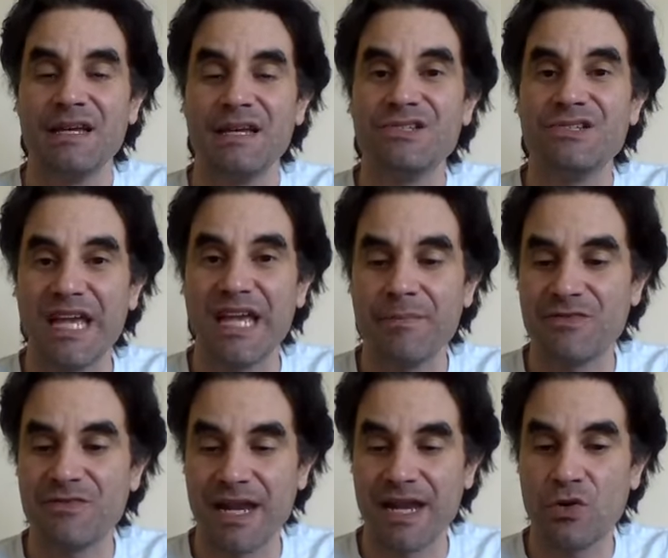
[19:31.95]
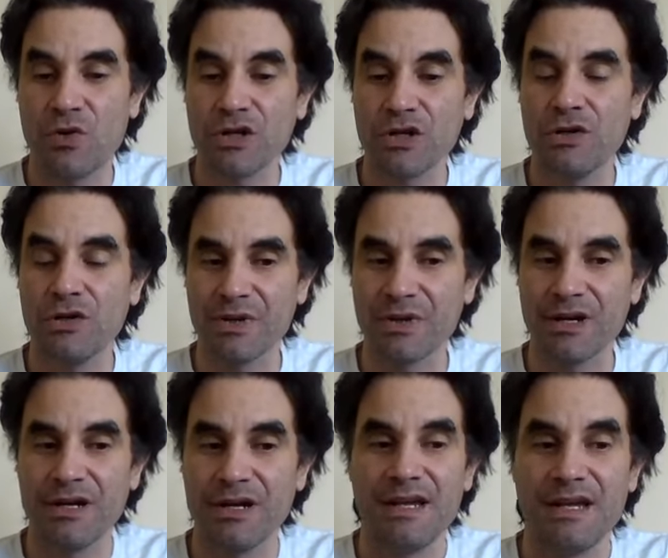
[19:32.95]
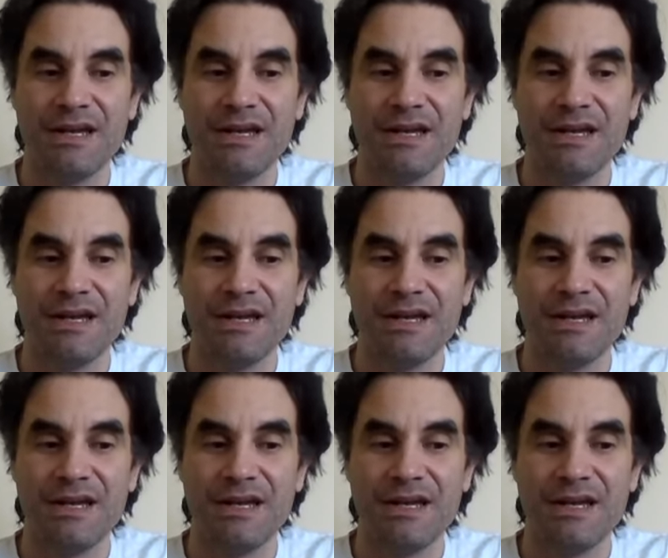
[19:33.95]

is James Fenimore Cooper.